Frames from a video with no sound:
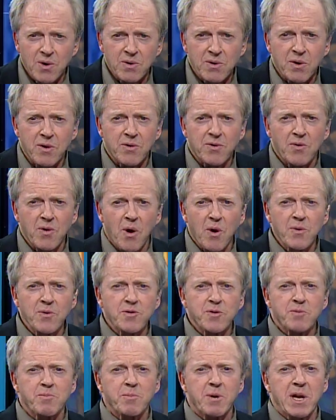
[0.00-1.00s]
that the Throne
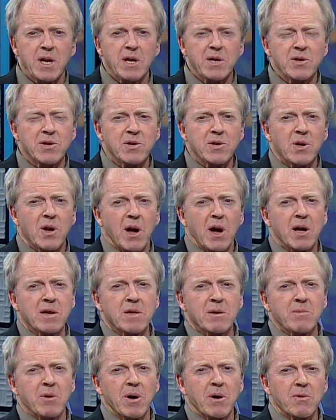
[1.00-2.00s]
speech talked
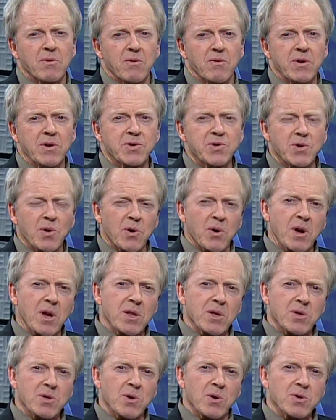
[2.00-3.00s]
about
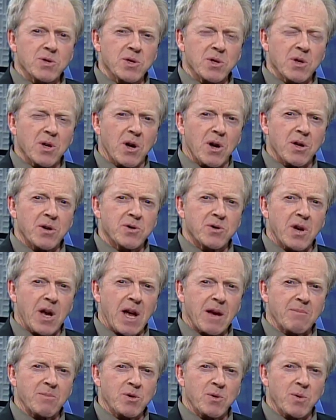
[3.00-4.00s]
restoring the social
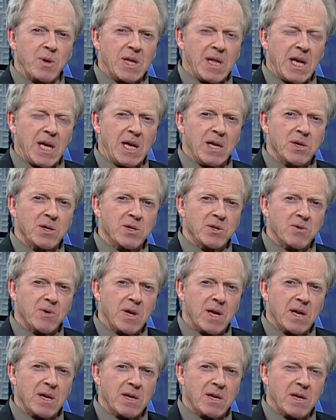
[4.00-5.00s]
contract between the
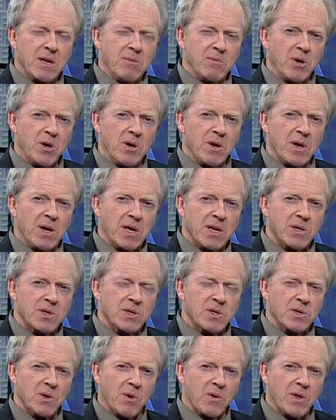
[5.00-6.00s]
industry and communities,
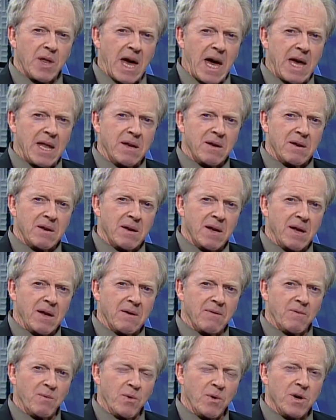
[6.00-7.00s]
so that
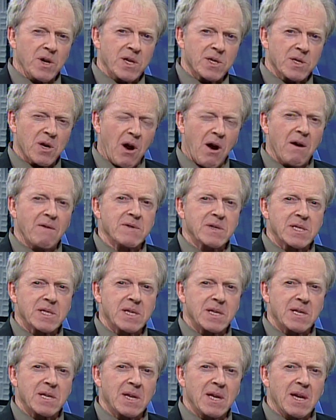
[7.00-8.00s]
if wood is
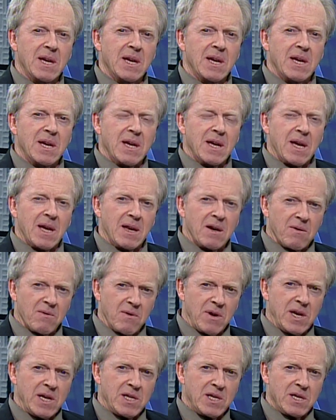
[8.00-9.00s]
harvested in a
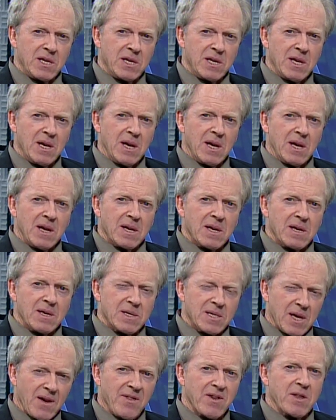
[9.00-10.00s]
region,
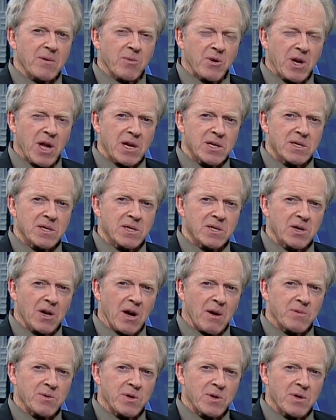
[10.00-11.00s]
some of the production
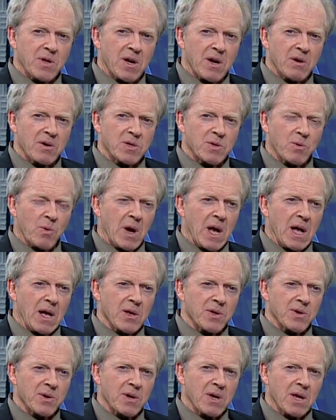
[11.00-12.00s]
jobs are there as well.
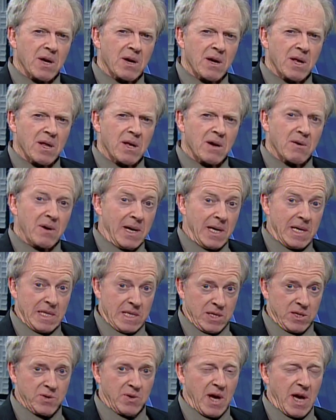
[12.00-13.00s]
So clearly there is
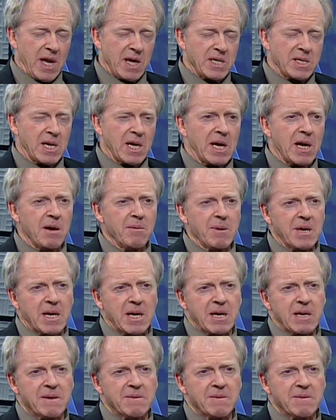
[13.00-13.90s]
a strategy coming.